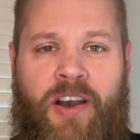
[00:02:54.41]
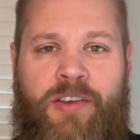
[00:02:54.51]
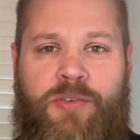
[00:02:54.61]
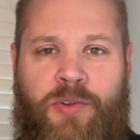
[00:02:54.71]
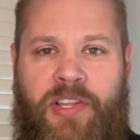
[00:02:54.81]

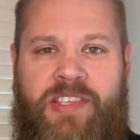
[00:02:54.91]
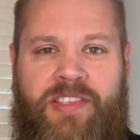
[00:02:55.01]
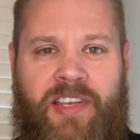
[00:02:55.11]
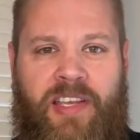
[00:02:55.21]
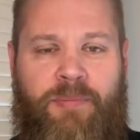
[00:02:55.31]
on
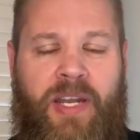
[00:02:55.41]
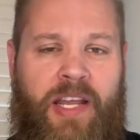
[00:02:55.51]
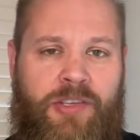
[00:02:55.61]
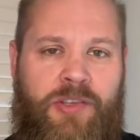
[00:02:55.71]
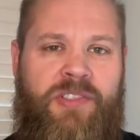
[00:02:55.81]
Trulicity, but
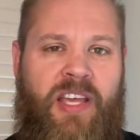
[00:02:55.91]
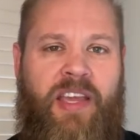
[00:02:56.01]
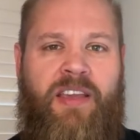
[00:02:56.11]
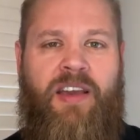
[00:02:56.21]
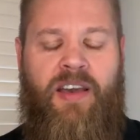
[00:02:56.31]
I do
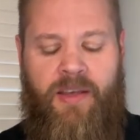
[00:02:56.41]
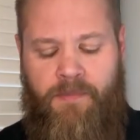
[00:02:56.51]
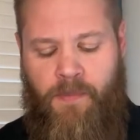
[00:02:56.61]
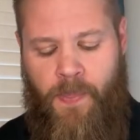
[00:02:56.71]
take uh,